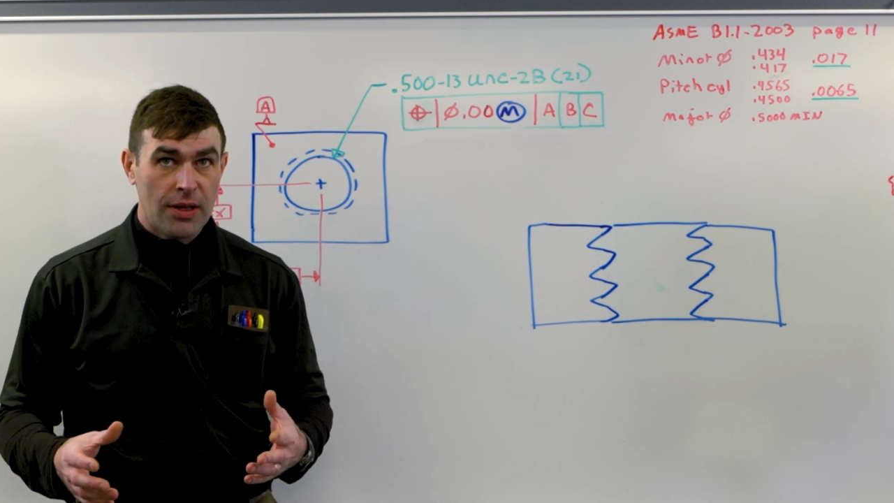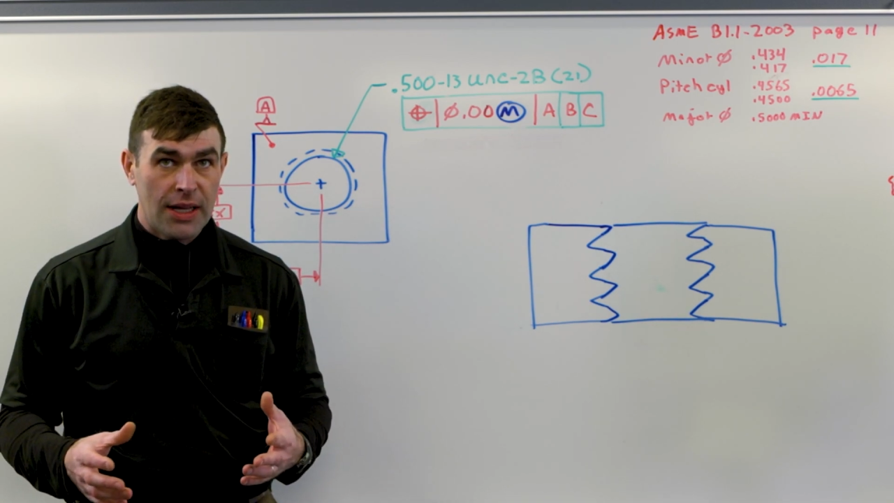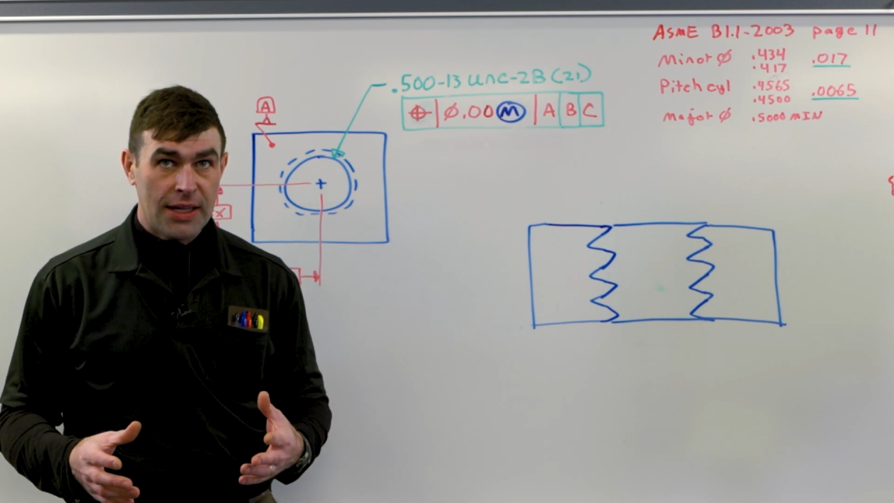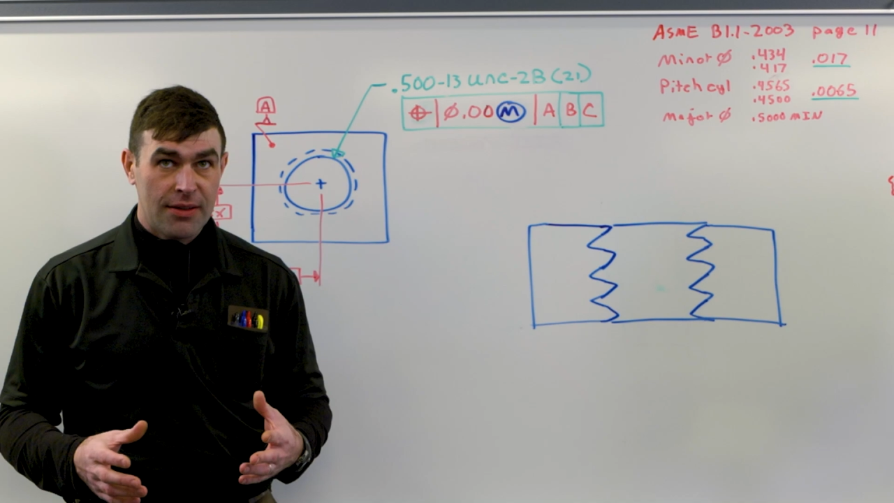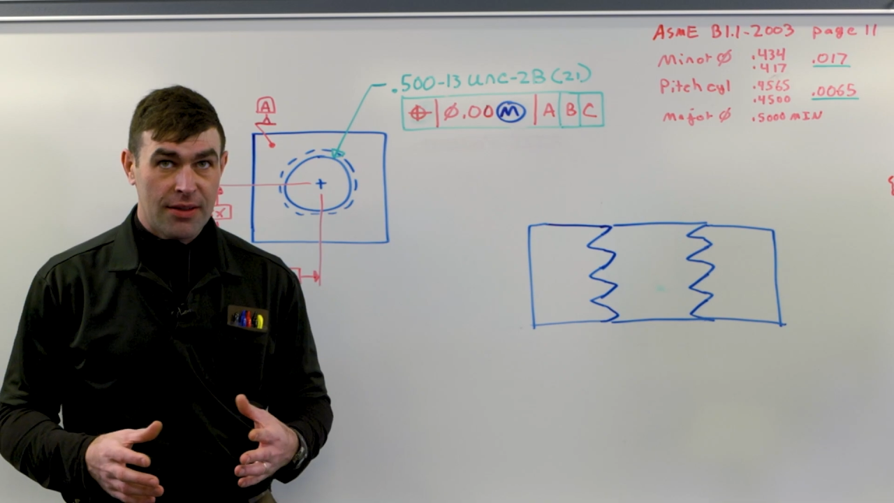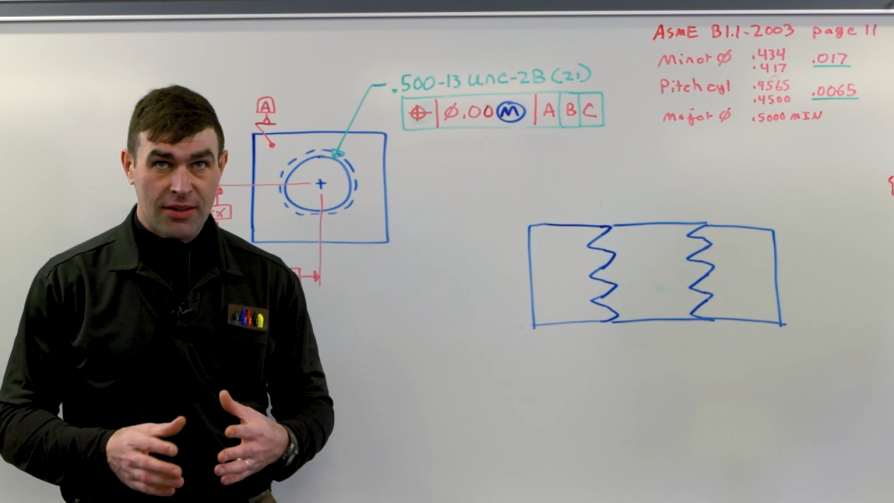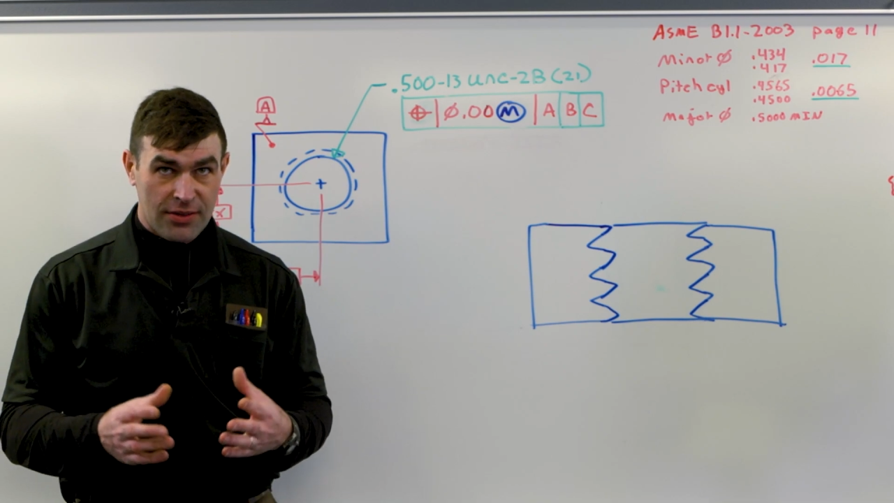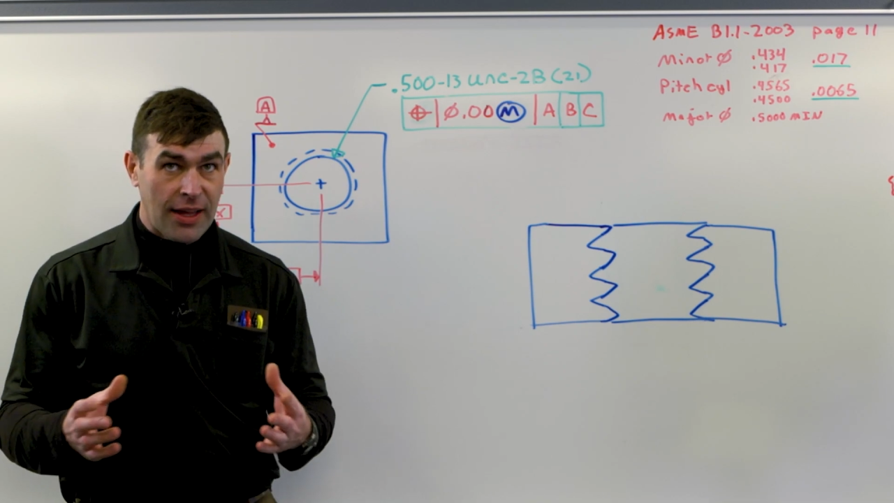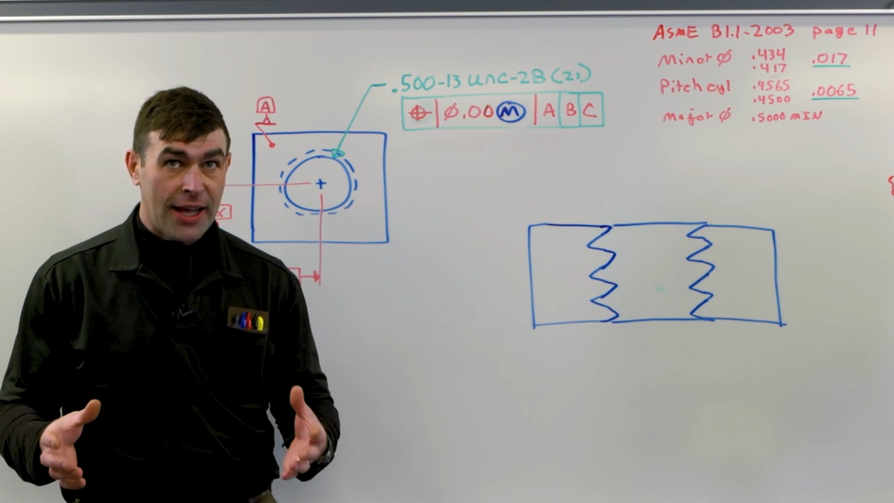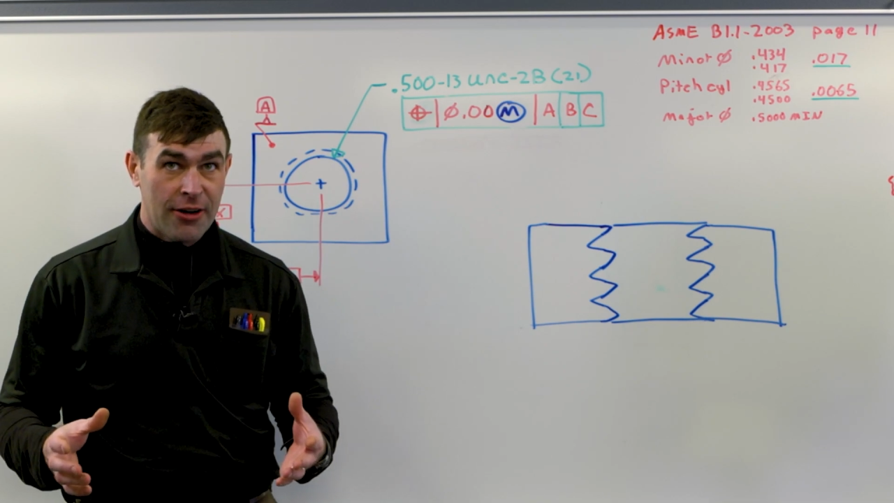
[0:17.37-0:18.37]
and the
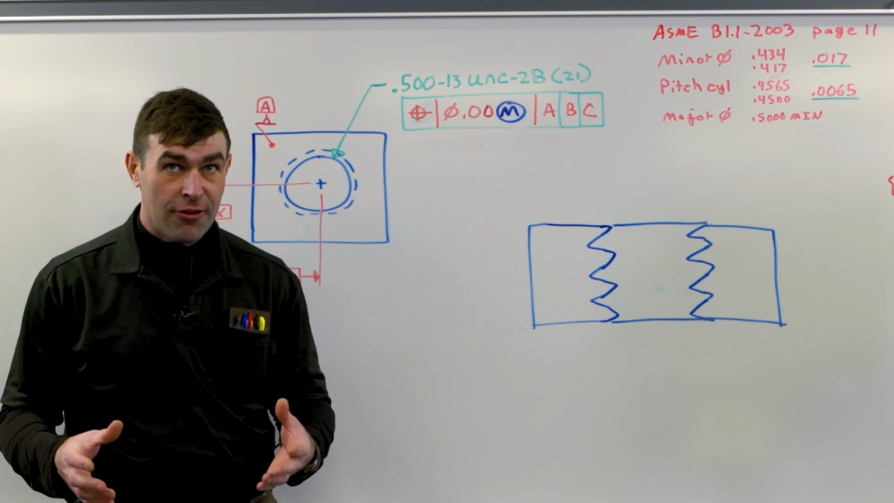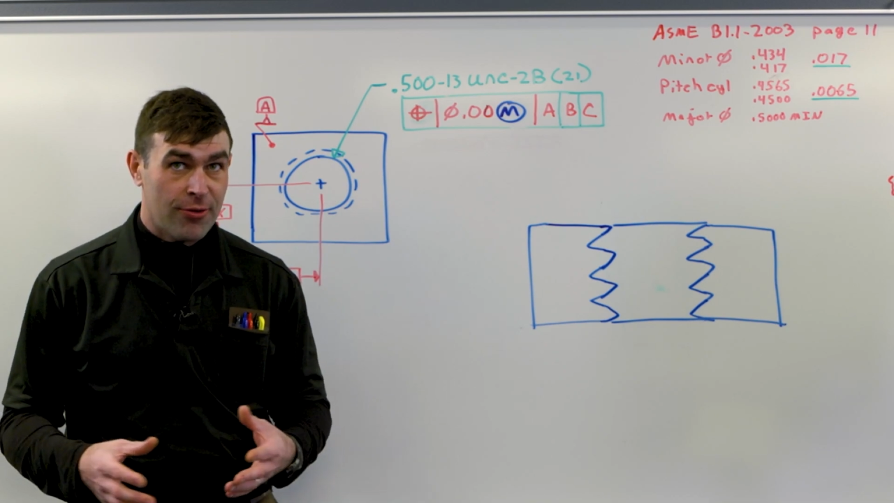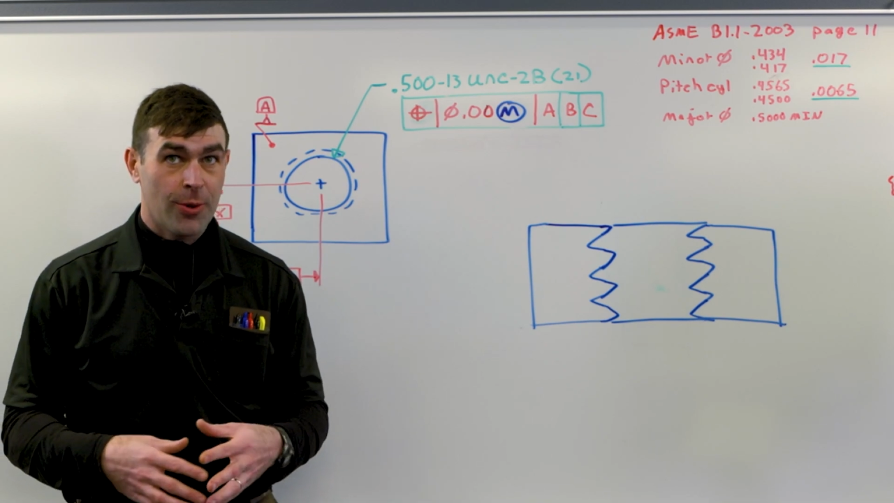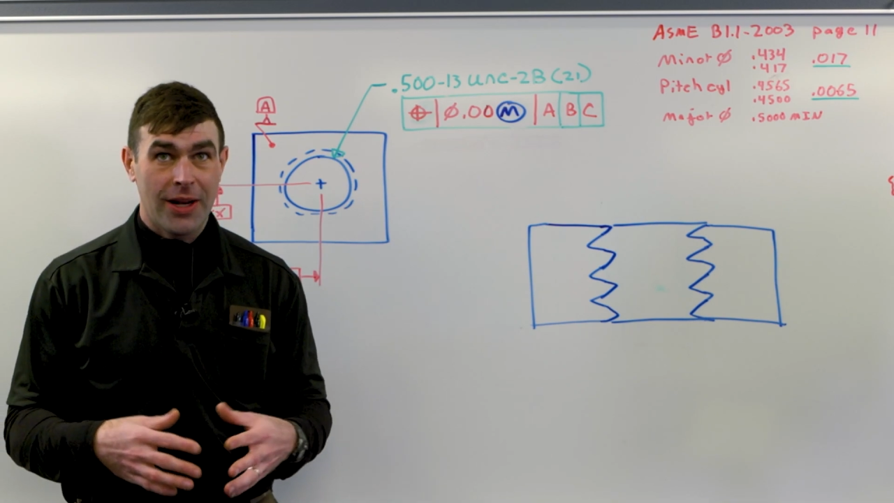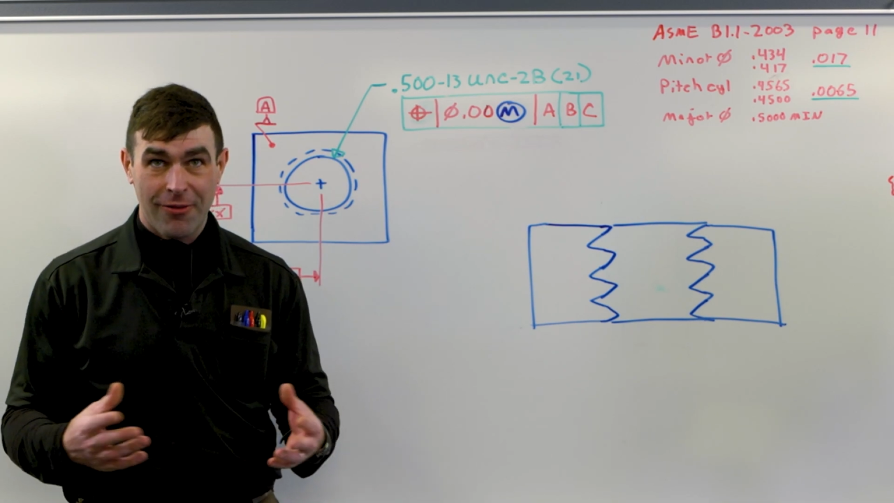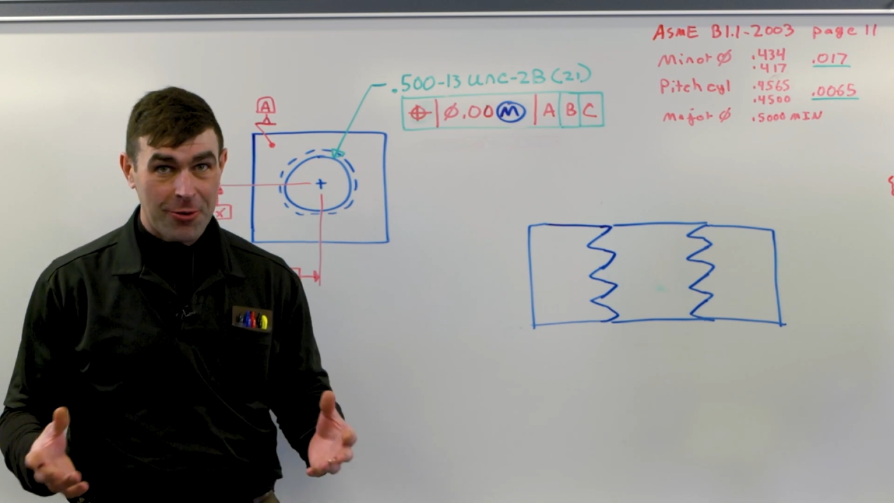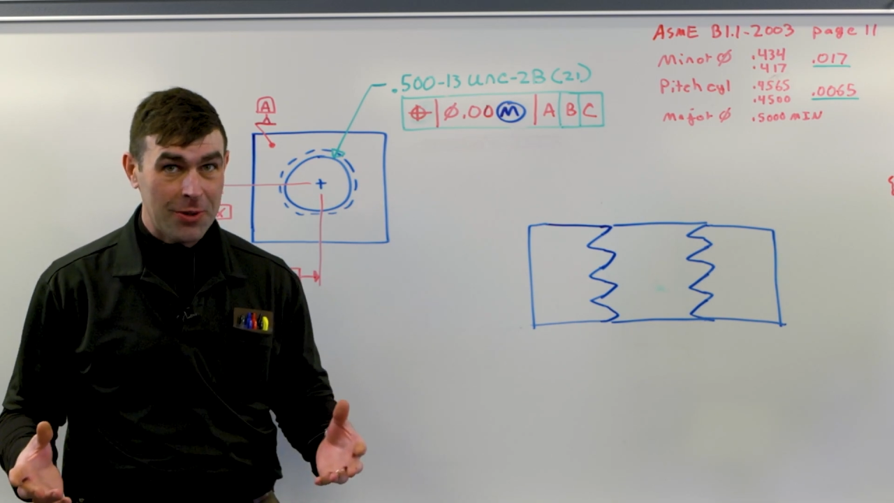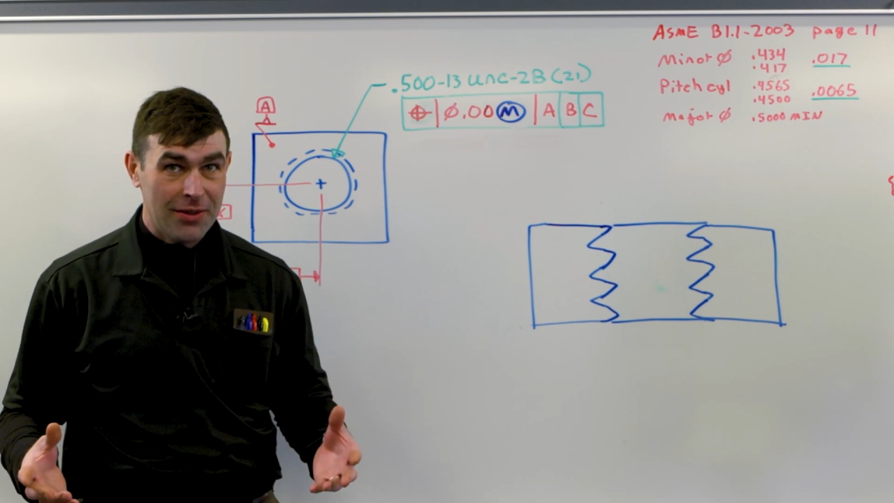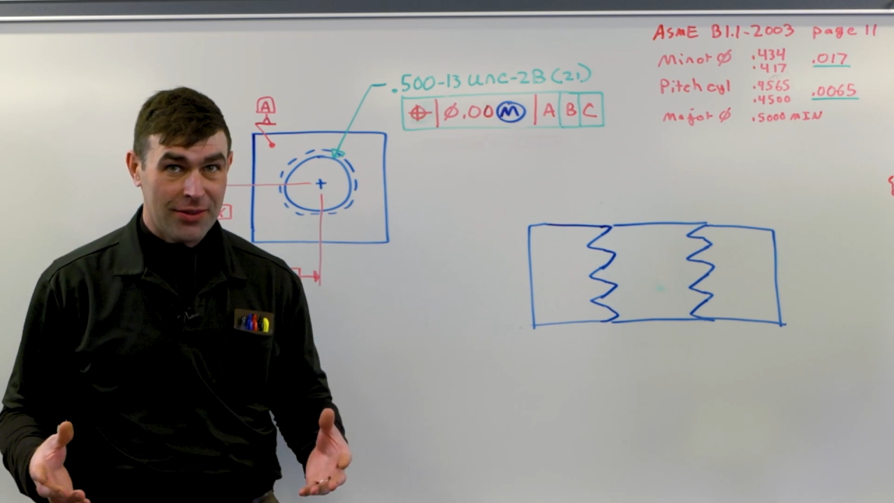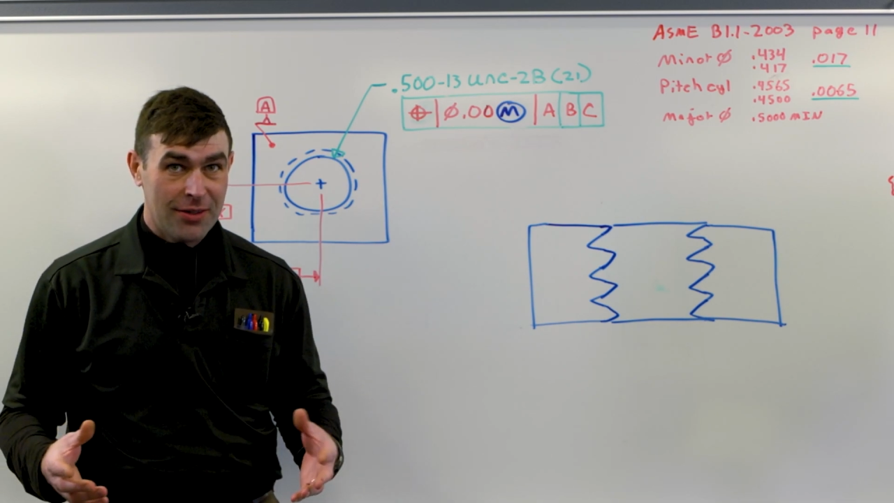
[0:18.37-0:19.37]
designer, for whatever
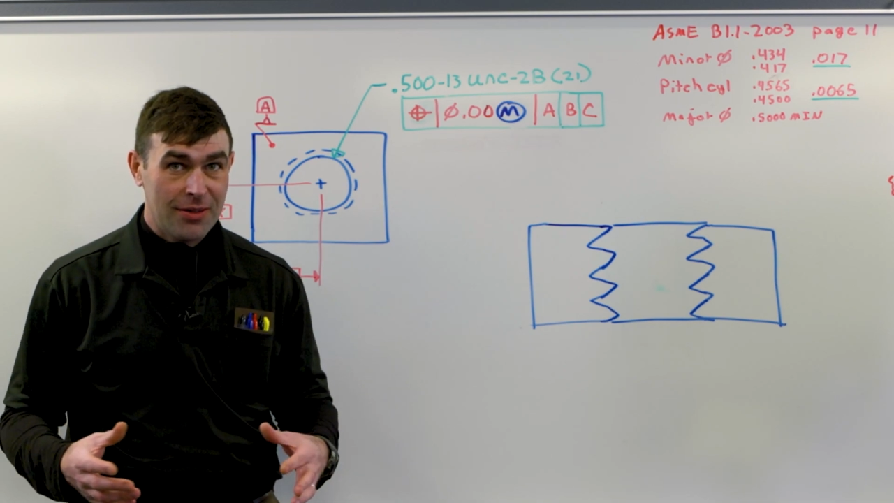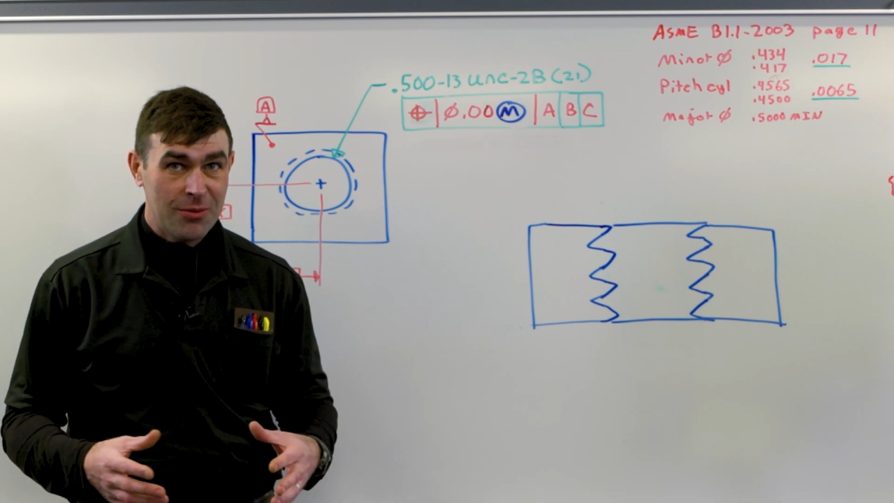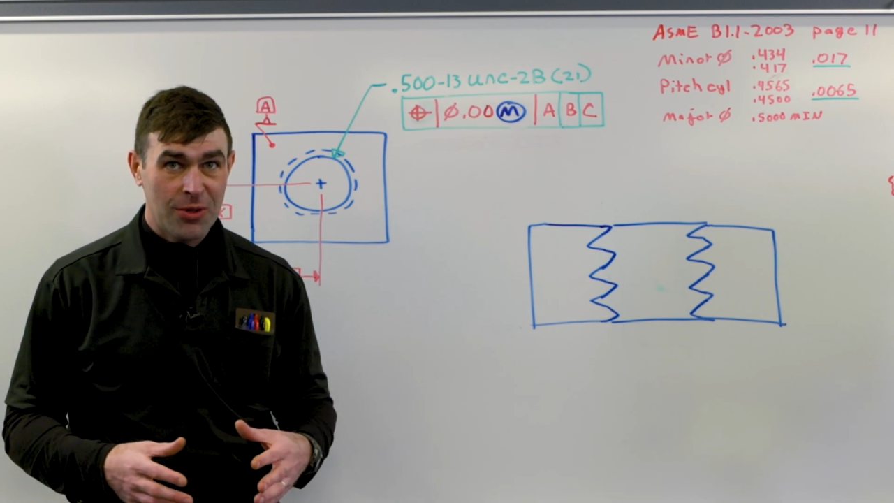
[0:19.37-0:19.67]
reason,